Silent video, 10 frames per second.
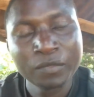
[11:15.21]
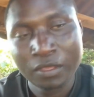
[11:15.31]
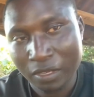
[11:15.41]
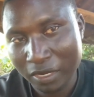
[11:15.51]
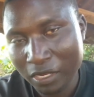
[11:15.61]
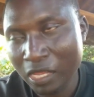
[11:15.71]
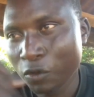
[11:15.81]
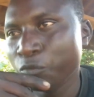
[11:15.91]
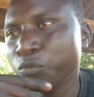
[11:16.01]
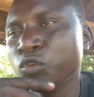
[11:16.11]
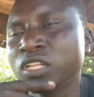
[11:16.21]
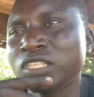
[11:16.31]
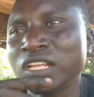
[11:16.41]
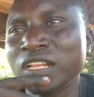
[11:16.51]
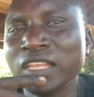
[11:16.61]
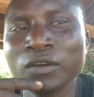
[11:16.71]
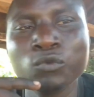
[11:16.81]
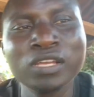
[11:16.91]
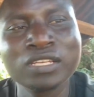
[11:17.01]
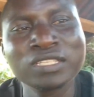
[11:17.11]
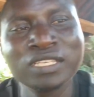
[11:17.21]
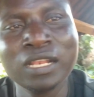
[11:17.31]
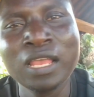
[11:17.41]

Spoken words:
And I hope you understand that we are still